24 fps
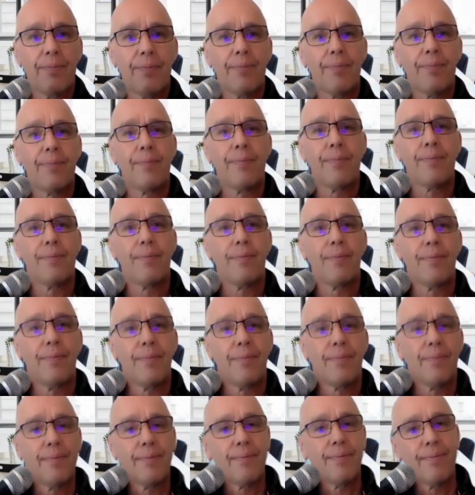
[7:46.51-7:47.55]

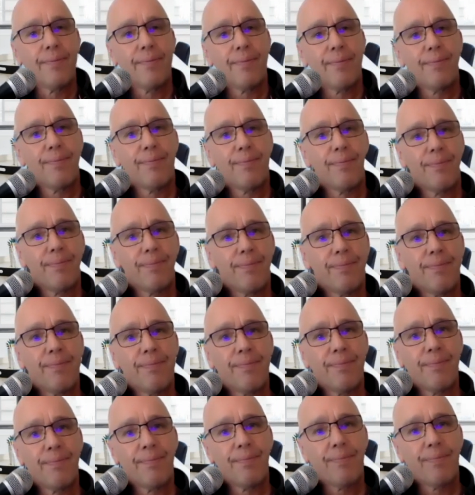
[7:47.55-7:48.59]

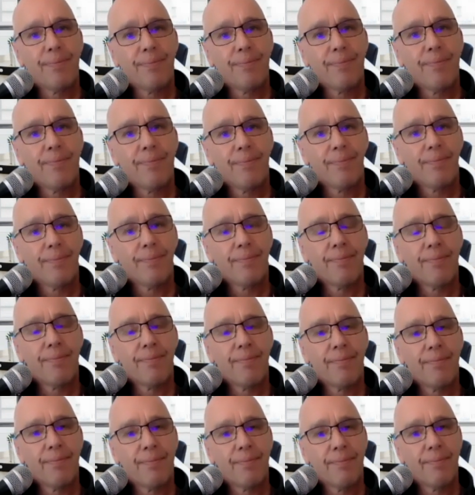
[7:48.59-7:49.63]

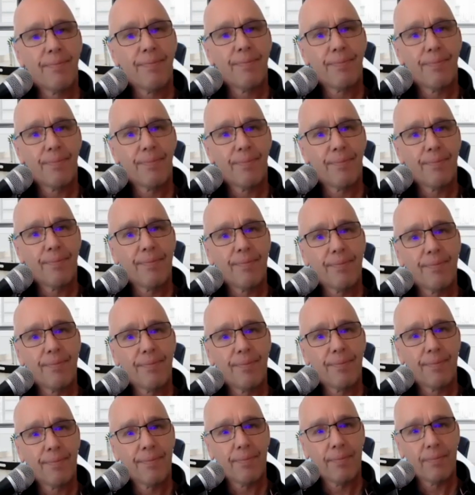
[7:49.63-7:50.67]

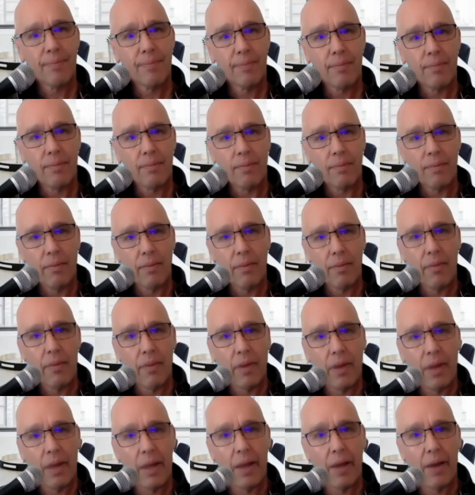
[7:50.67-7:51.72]

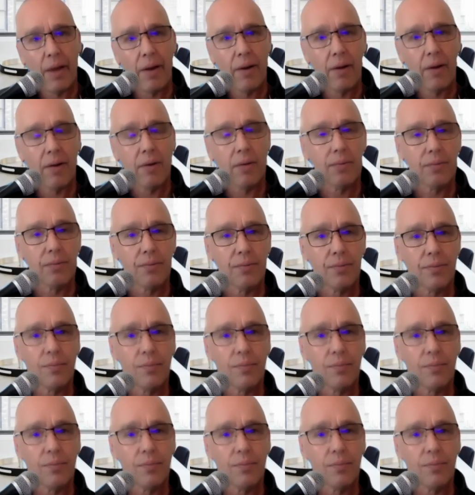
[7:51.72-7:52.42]
(not speaking)